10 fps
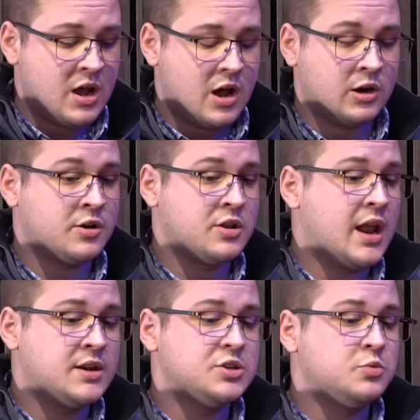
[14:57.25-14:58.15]
a lot of the
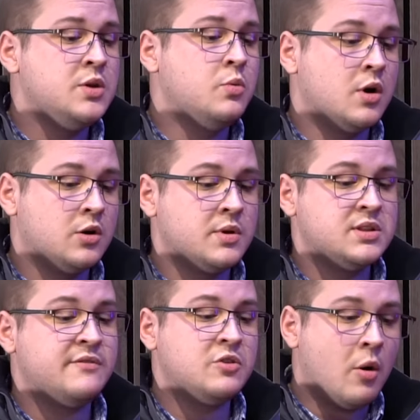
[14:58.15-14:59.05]
lenders we work with,
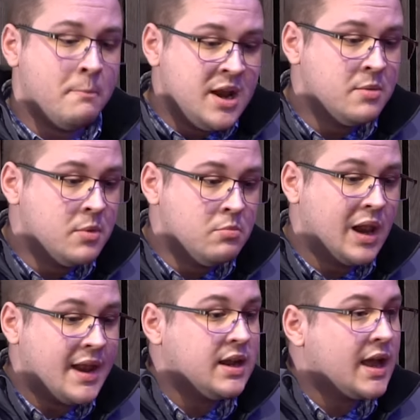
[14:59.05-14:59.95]
they've got minimum lending